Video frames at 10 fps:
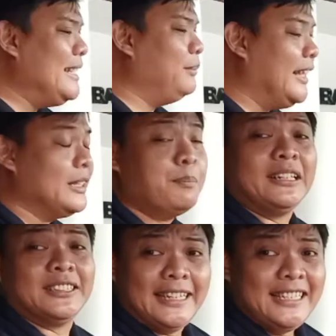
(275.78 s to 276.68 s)
seem dated
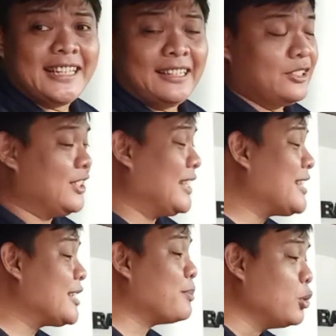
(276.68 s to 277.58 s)
by today's standards
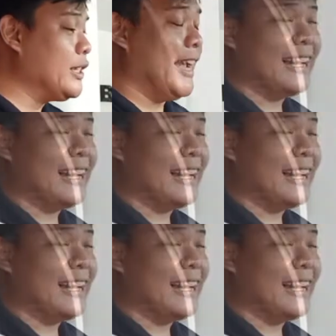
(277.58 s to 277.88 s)
since it's mostly